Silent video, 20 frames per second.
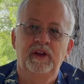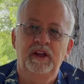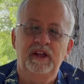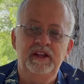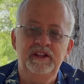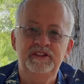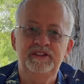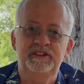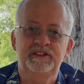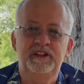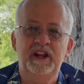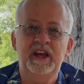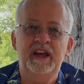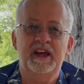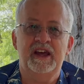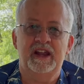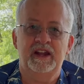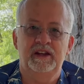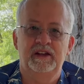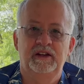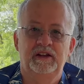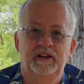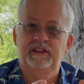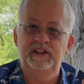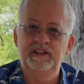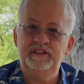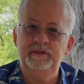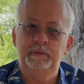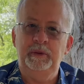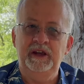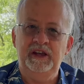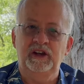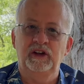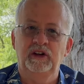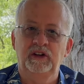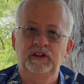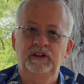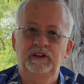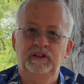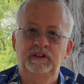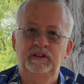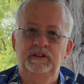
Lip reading: Instead, this speaker,